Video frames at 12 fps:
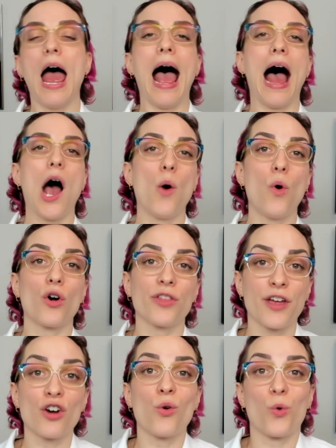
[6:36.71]
How are
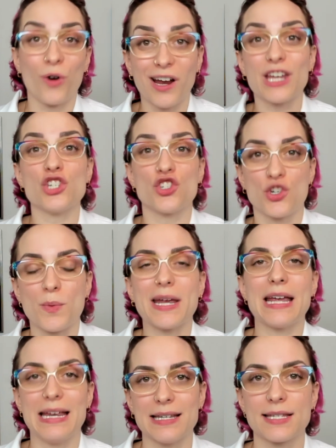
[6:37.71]
their organs
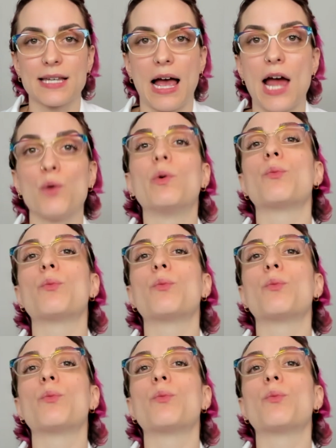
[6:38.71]
doing inside